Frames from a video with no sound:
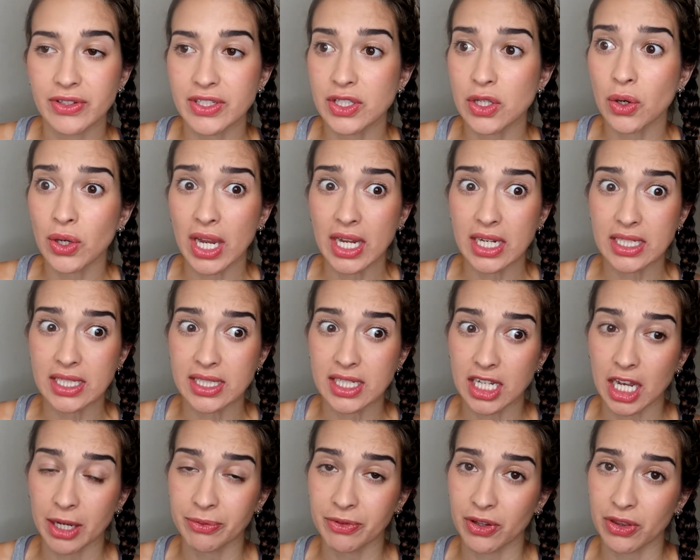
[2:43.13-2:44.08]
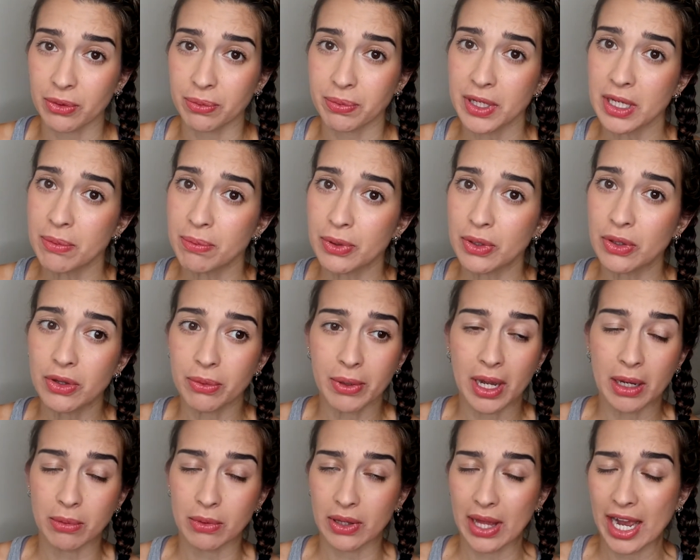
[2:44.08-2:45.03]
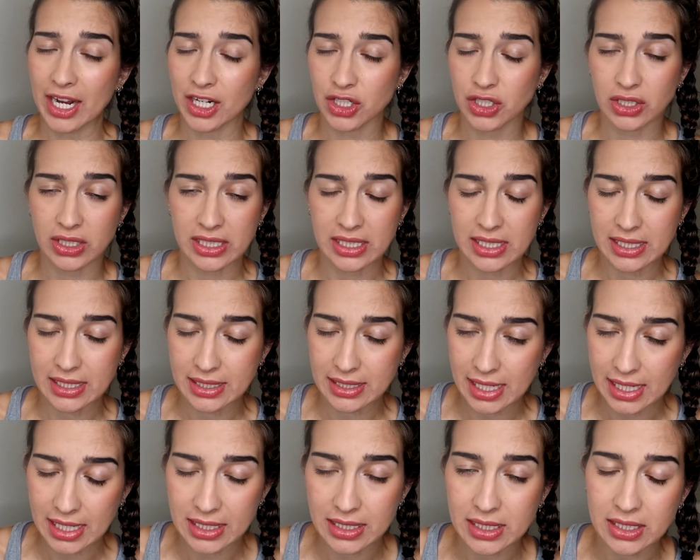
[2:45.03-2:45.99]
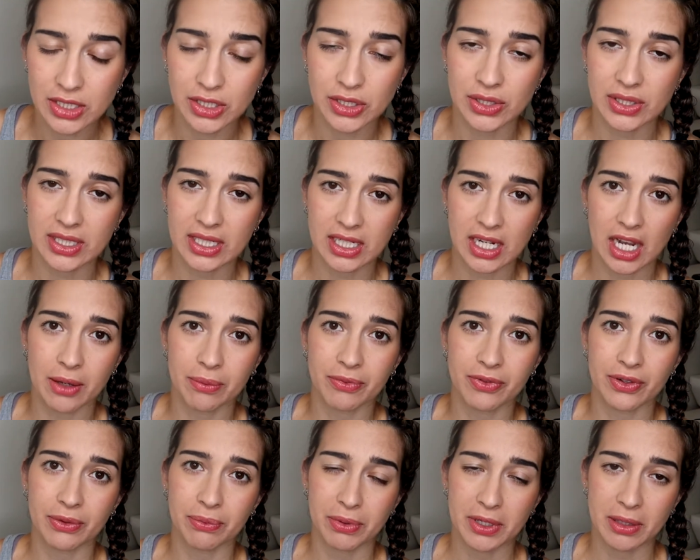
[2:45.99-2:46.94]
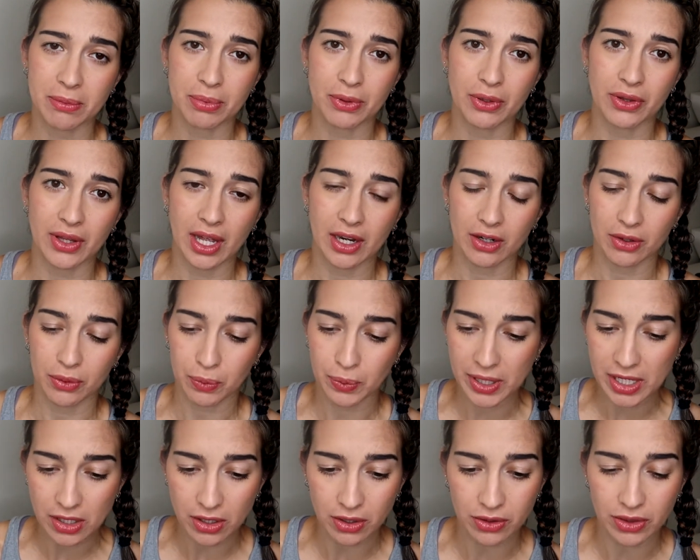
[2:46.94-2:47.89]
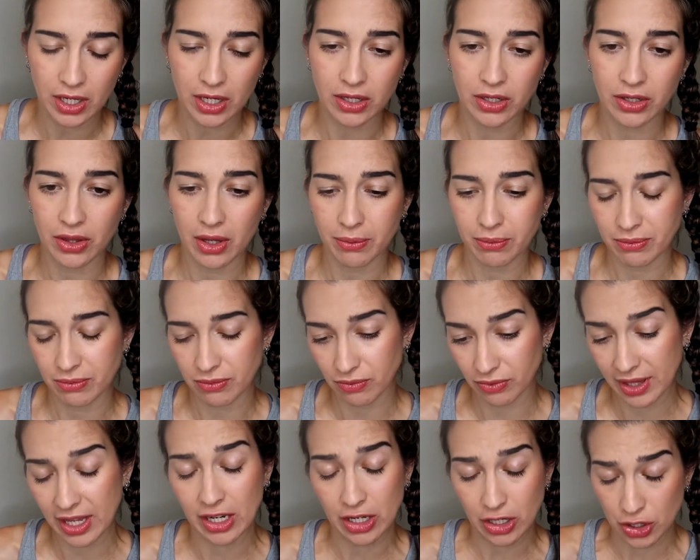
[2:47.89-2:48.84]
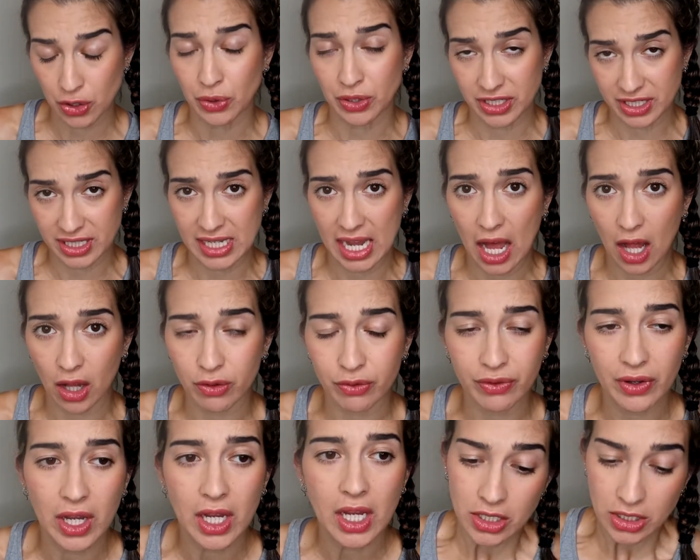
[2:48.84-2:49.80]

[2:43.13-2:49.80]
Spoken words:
It's okay to stick up for other people. The Bible actually states to stick up for people that are weaker than yourself.